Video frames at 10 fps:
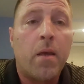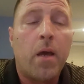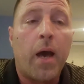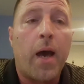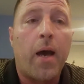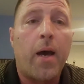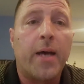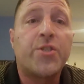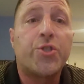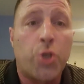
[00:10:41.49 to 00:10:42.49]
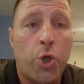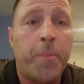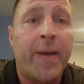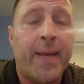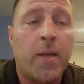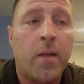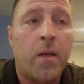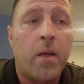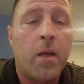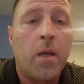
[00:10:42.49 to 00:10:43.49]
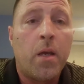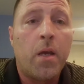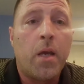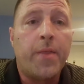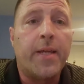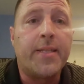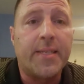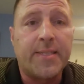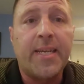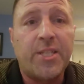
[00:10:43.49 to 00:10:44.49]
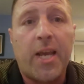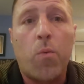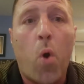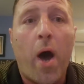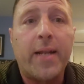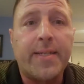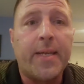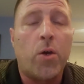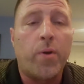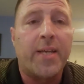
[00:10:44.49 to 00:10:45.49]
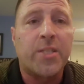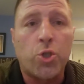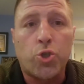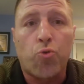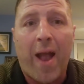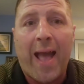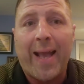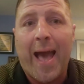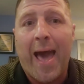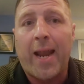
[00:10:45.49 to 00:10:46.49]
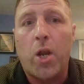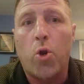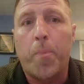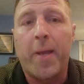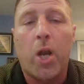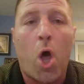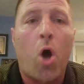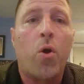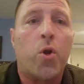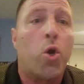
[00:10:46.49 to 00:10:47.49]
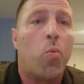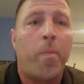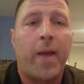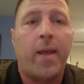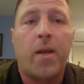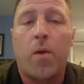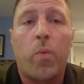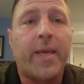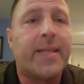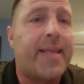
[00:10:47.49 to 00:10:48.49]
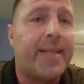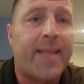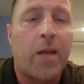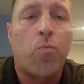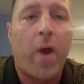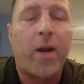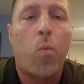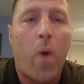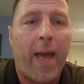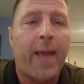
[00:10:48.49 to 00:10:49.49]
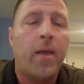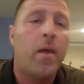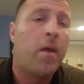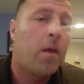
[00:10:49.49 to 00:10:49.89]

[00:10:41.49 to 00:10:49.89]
assuming that this TJ Watt deal doesn't drag out a little bit longer and we get that done right away,